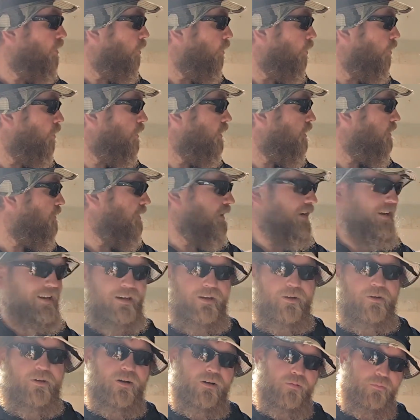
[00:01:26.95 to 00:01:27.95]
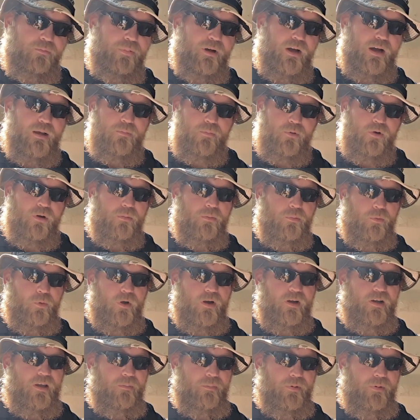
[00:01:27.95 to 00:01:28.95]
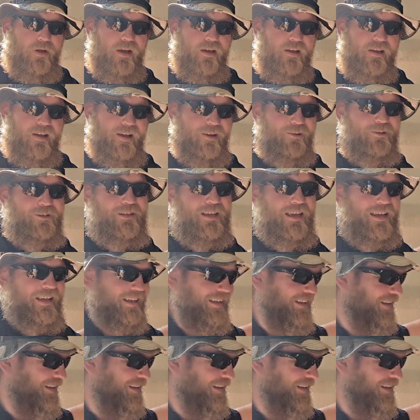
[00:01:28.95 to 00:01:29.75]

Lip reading: or if I need to go out and buy more Milwaukee Packouts.